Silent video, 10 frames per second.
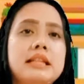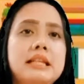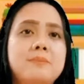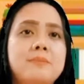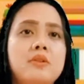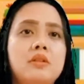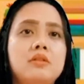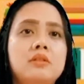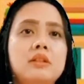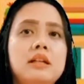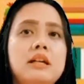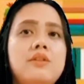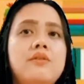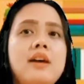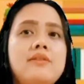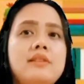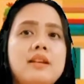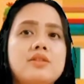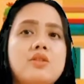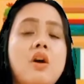nipple,
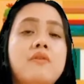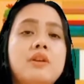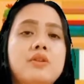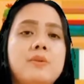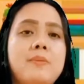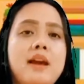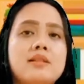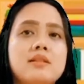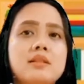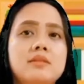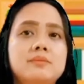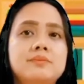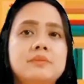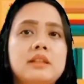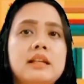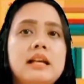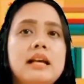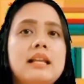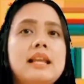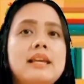redness over your breast,
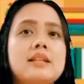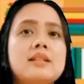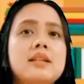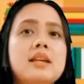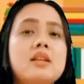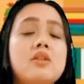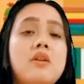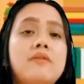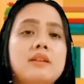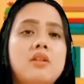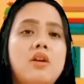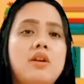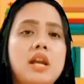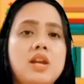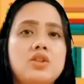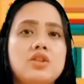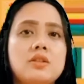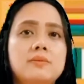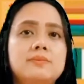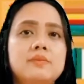like the skin of an orange.
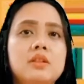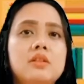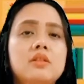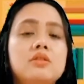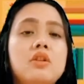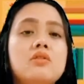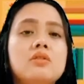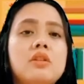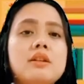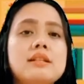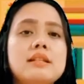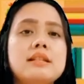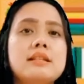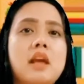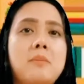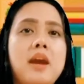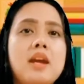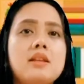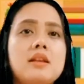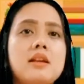Doctors
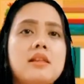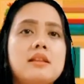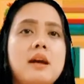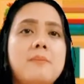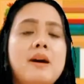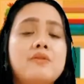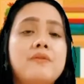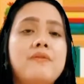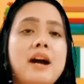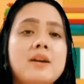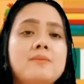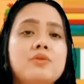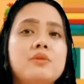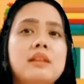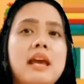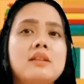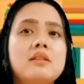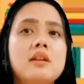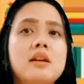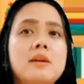estimate that about 5 to
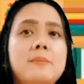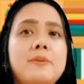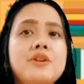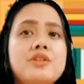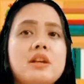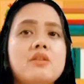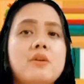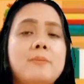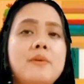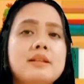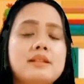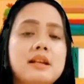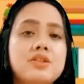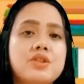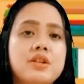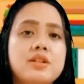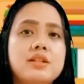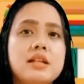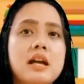10% of breast cancers